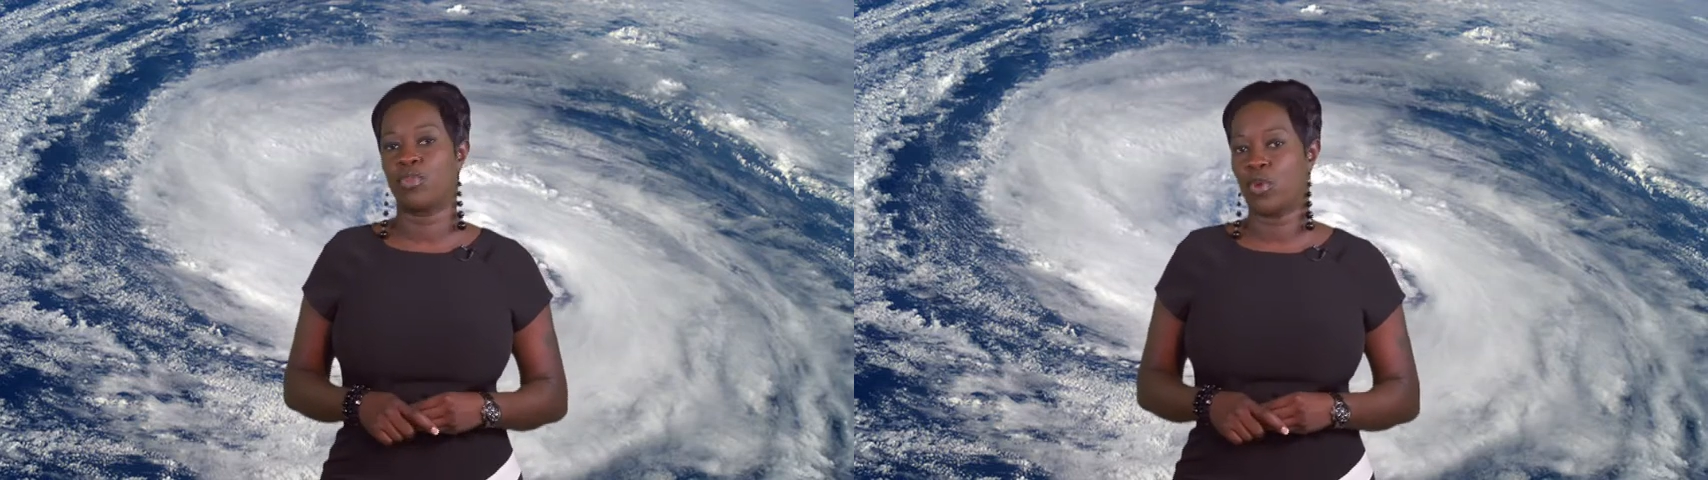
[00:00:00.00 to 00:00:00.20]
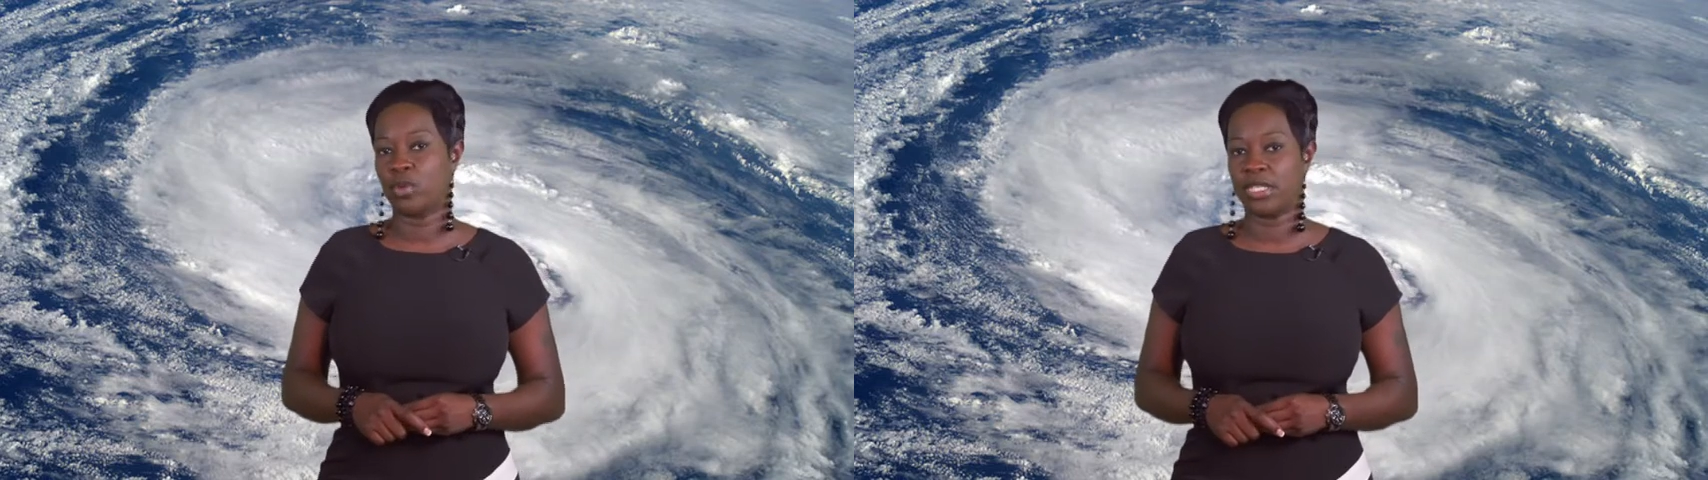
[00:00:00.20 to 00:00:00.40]

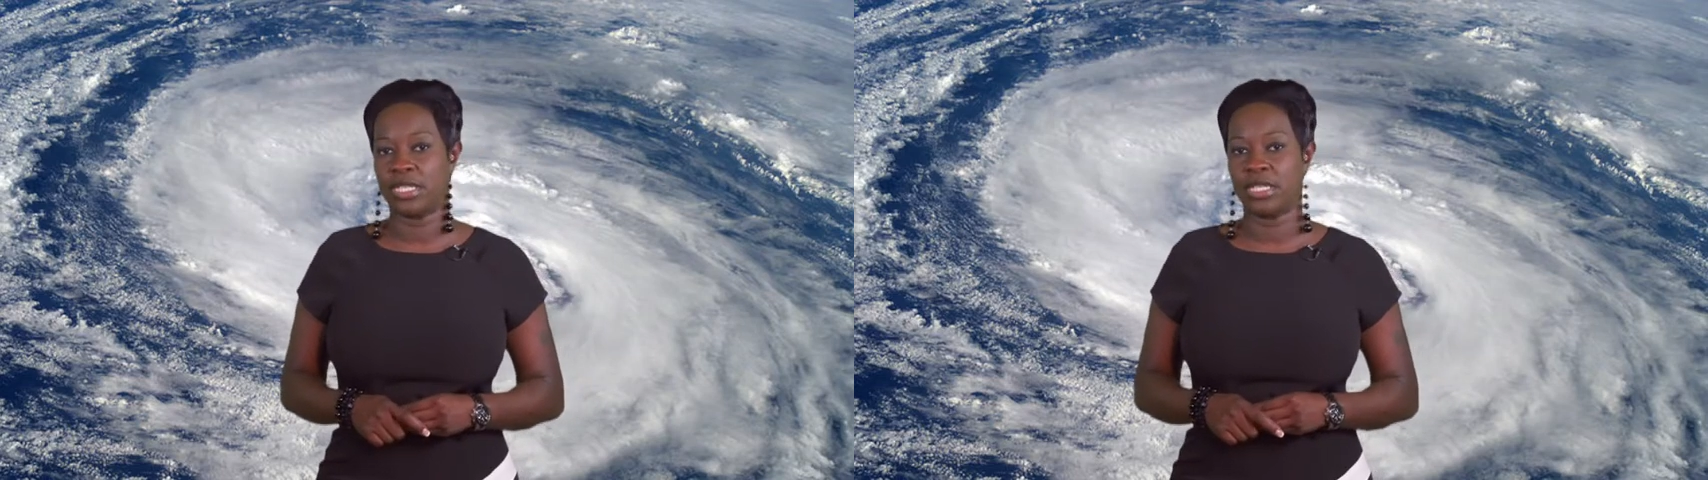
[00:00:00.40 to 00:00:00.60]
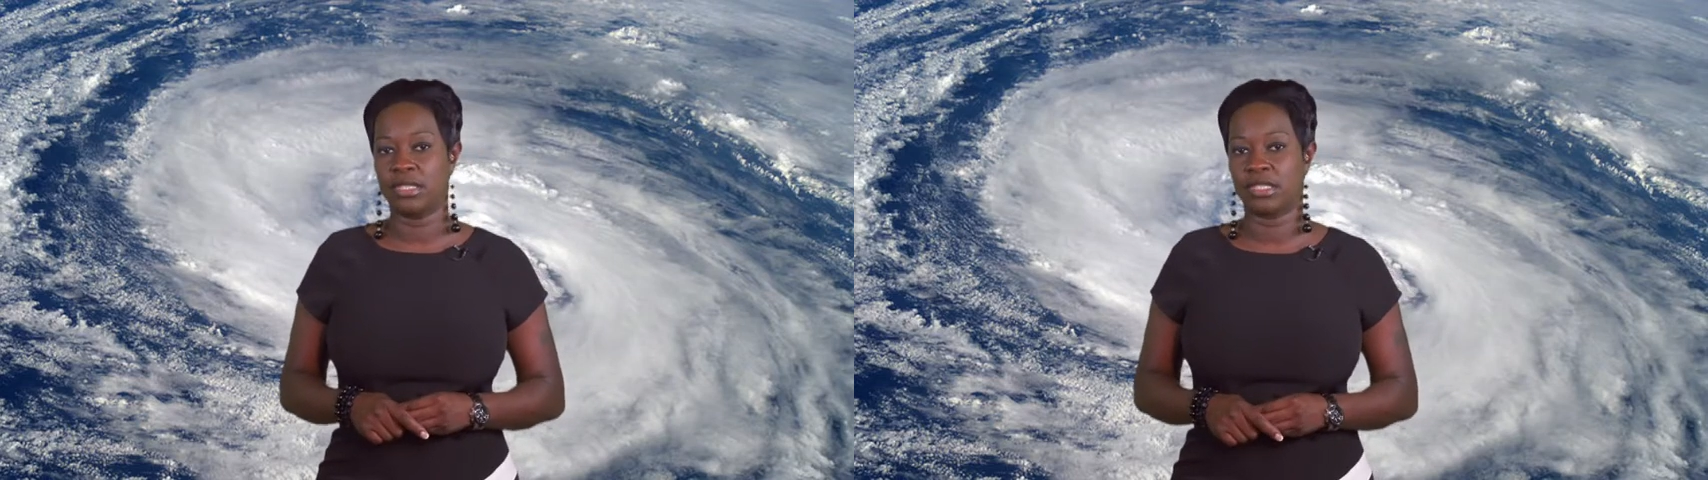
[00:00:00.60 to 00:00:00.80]

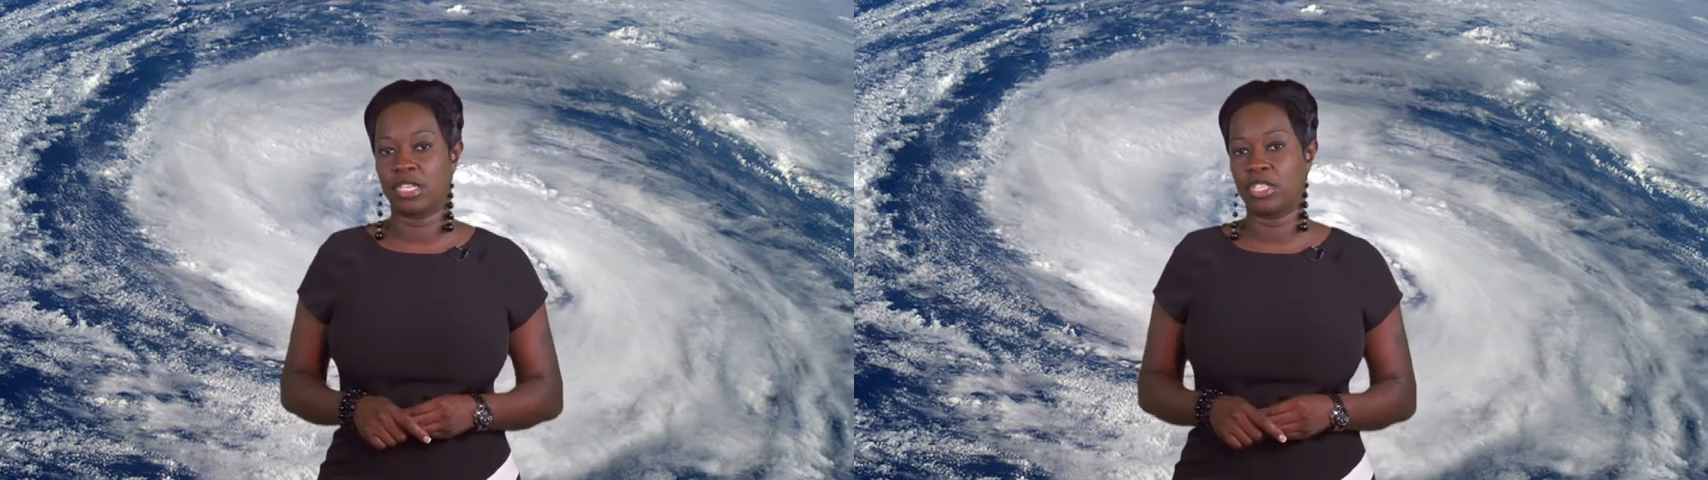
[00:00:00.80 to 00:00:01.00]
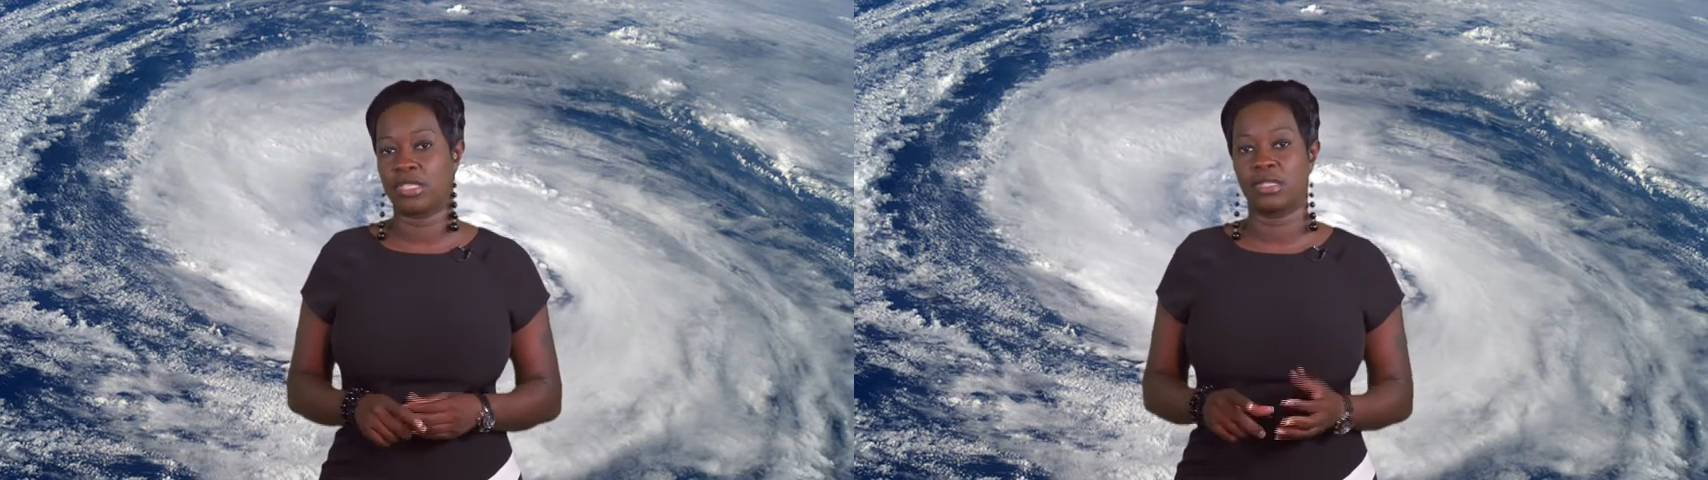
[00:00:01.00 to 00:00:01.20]
proteins
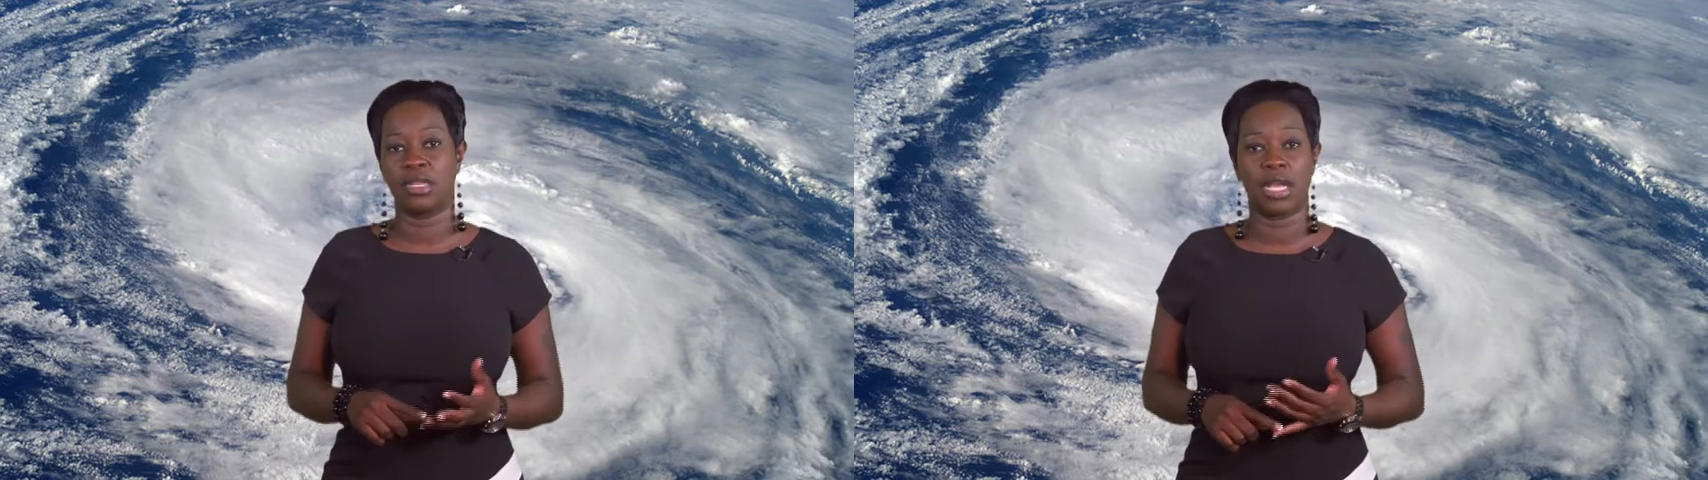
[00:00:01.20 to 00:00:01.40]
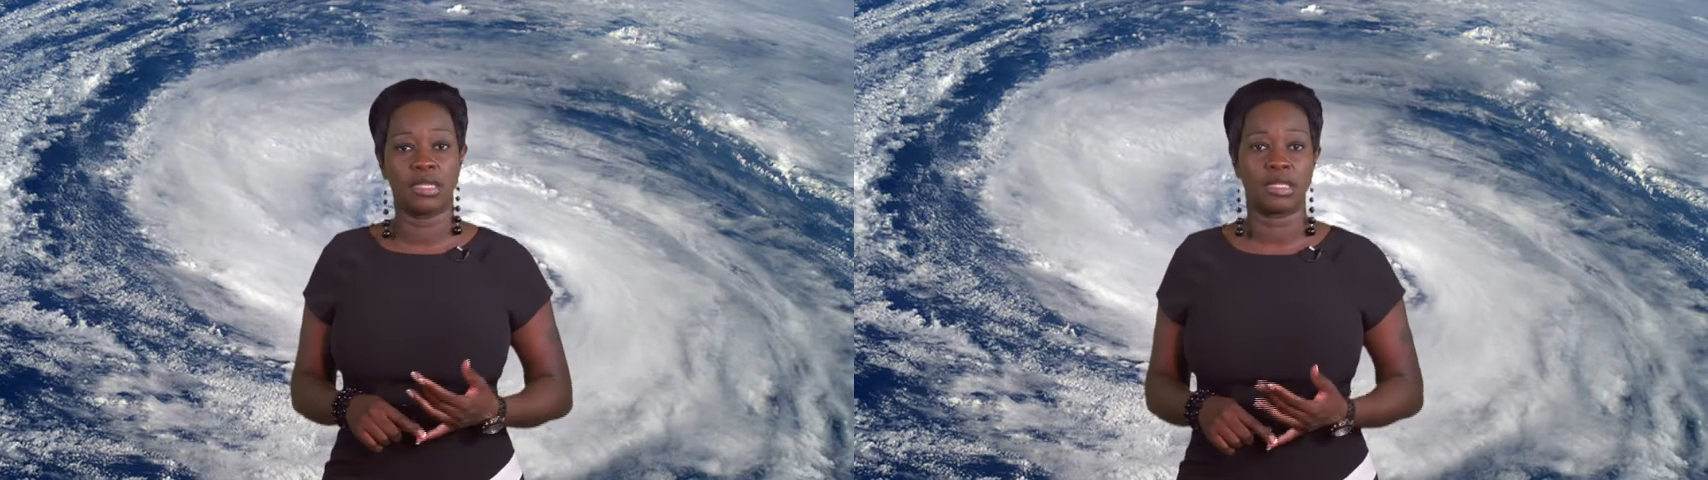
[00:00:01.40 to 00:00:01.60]
such as
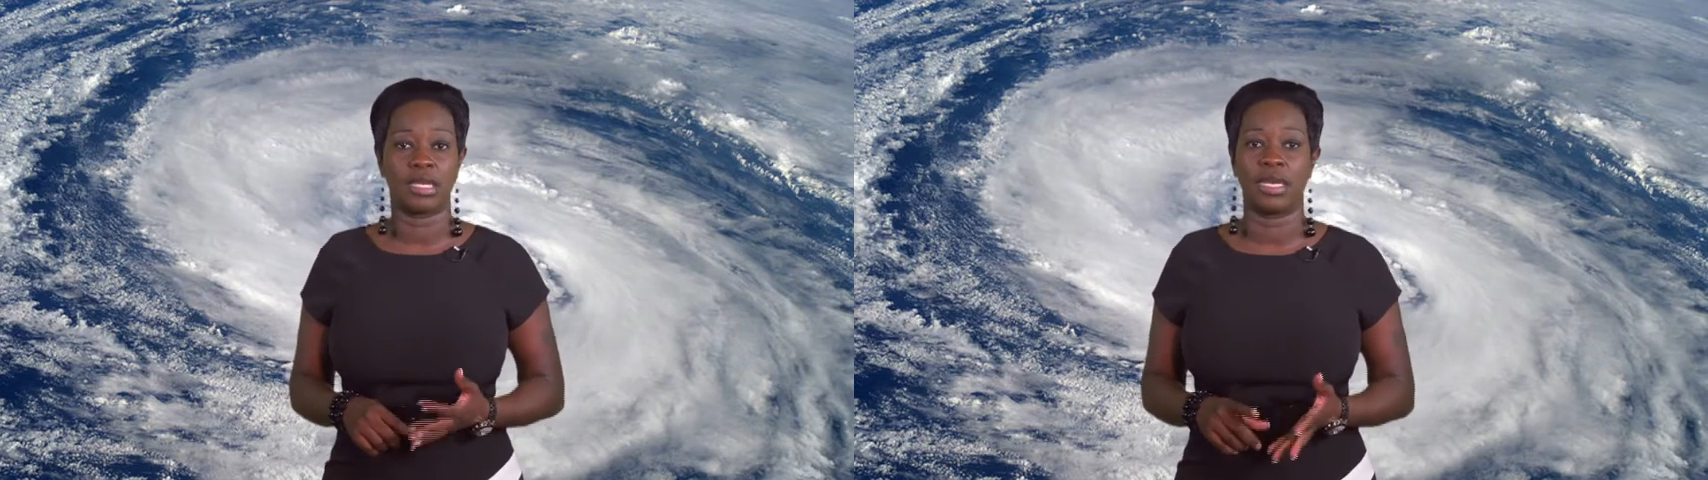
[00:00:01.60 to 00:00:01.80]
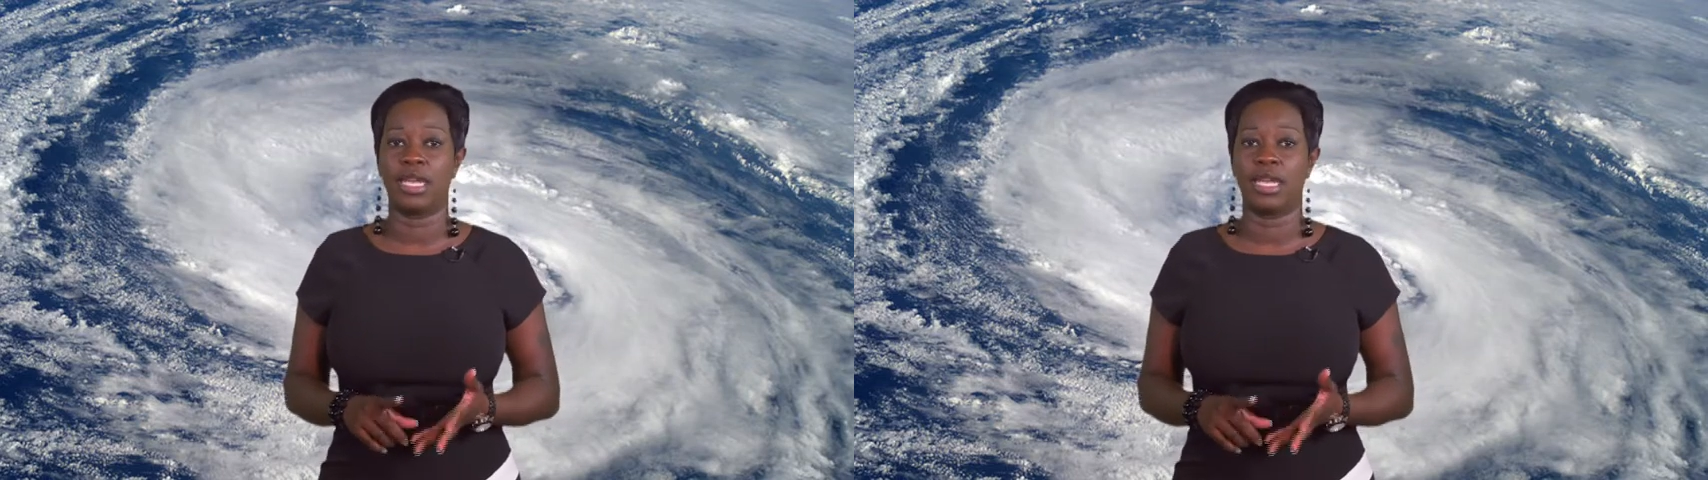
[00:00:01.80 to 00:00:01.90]
nuts and